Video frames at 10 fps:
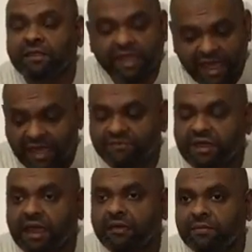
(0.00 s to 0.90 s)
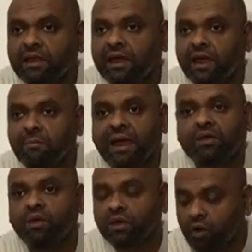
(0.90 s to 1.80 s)
They have, yeah. A
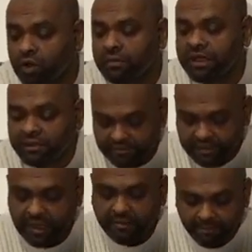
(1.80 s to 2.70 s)
microeconomy, yeah.